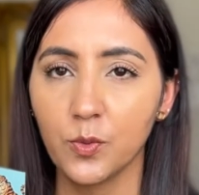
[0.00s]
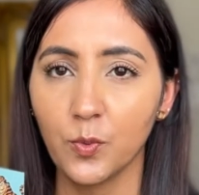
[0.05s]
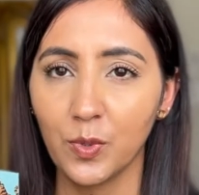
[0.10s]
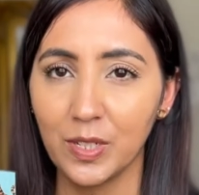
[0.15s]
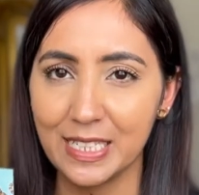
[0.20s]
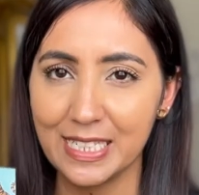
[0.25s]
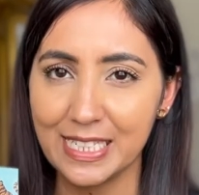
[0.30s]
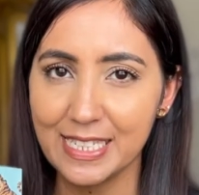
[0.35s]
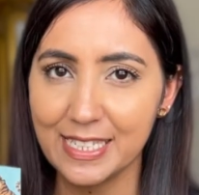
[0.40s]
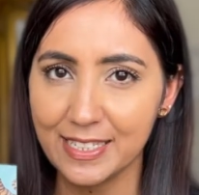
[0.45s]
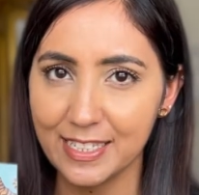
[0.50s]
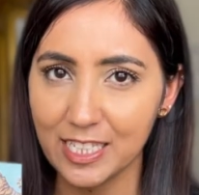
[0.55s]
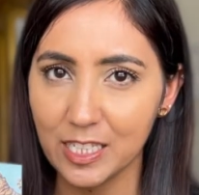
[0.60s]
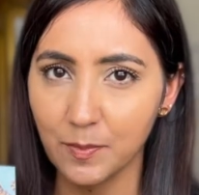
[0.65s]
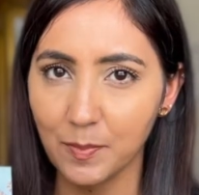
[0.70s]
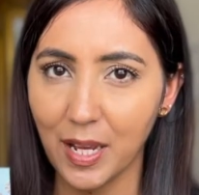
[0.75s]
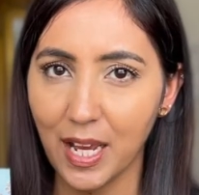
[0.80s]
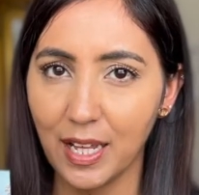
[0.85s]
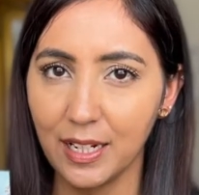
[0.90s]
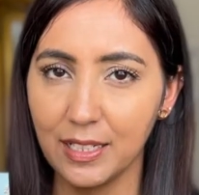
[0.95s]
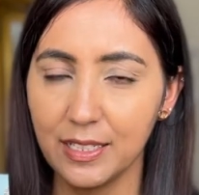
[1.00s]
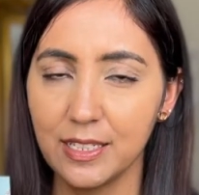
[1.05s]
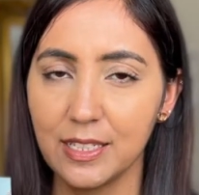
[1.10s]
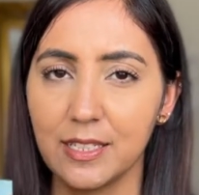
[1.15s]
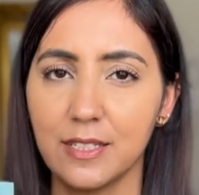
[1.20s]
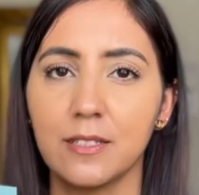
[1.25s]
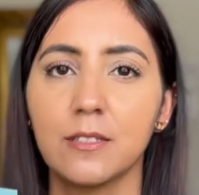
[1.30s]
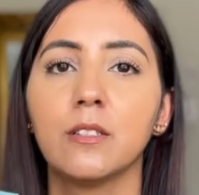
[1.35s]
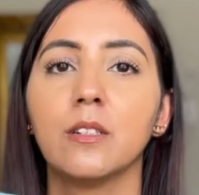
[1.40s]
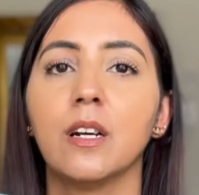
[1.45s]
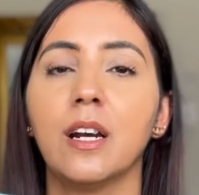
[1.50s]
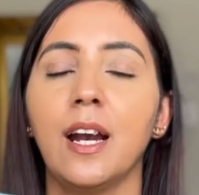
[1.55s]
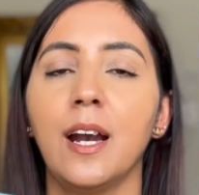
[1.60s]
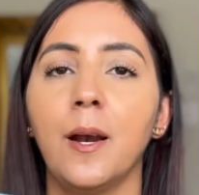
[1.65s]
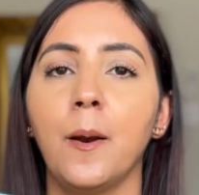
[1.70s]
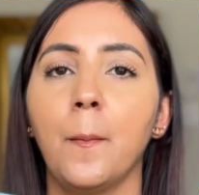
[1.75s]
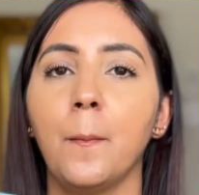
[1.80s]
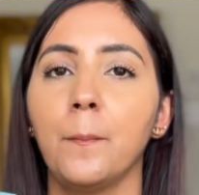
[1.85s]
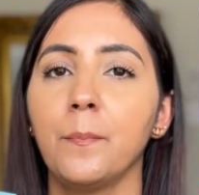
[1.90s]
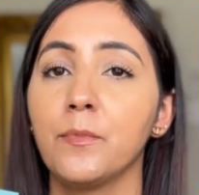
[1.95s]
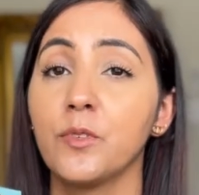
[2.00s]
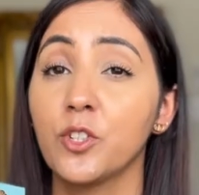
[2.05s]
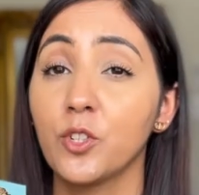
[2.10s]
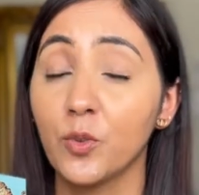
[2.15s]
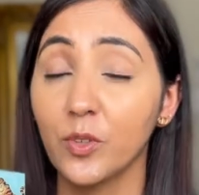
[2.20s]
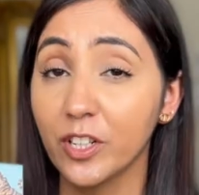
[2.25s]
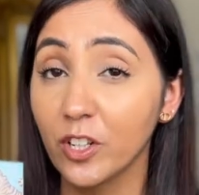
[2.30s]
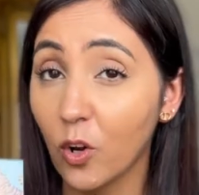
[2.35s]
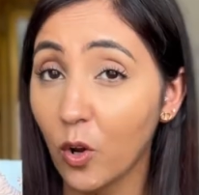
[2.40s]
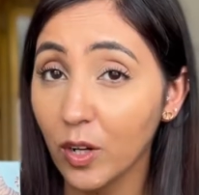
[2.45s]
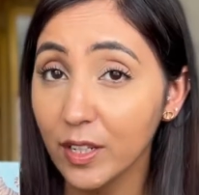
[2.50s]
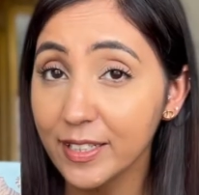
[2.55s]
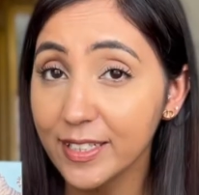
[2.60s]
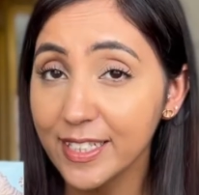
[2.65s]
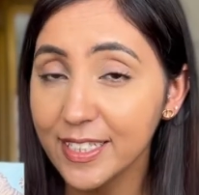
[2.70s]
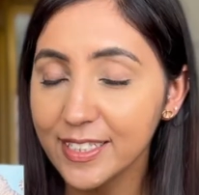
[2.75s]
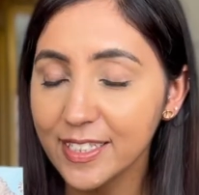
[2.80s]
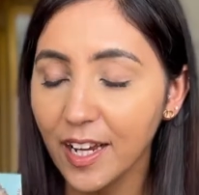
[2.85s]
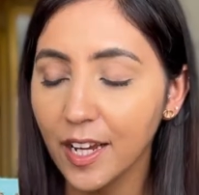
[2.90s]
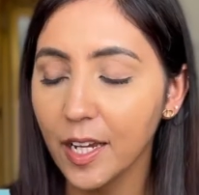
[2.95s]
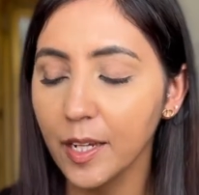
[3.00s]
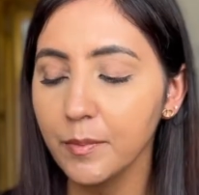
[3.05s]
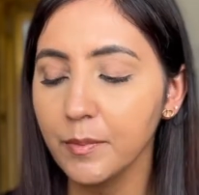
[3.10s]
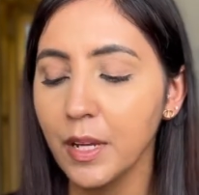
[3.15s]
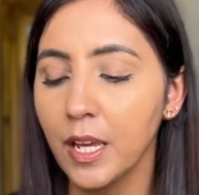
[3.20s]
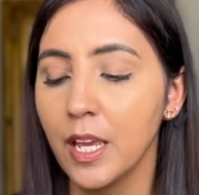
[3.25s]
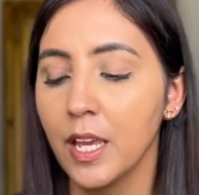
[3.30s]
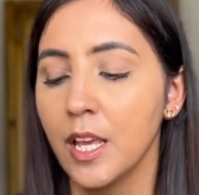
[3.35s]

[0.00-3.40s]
release these palettes um, during holiday time.